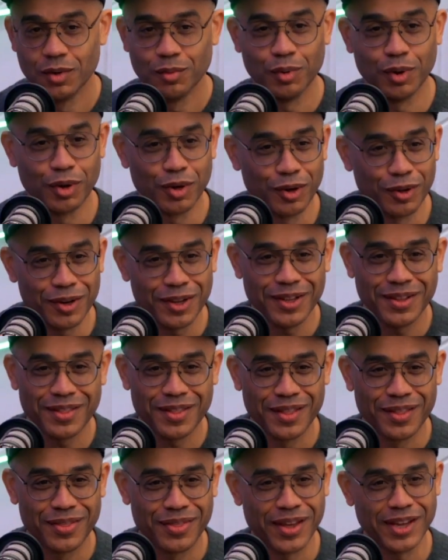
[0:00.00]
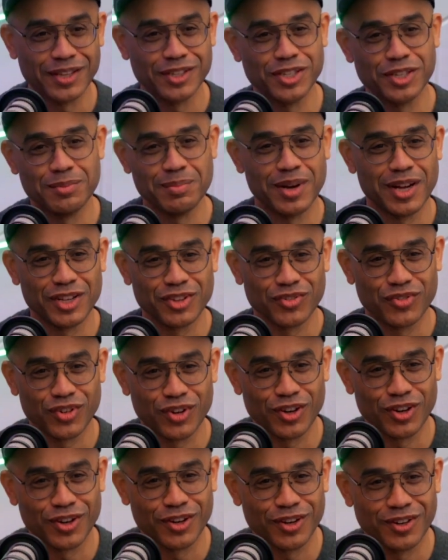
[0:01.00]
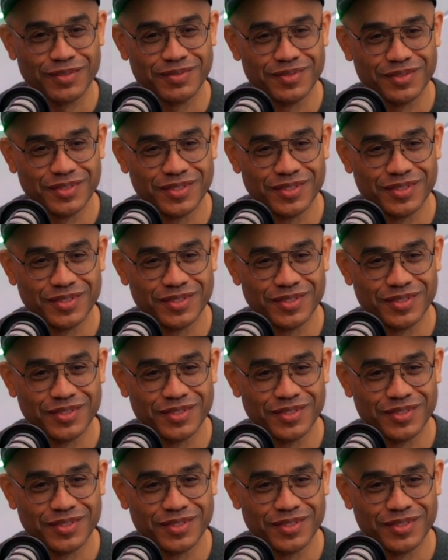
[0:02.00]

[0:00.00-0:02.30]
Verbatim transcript: Well, Cody, thanks so much for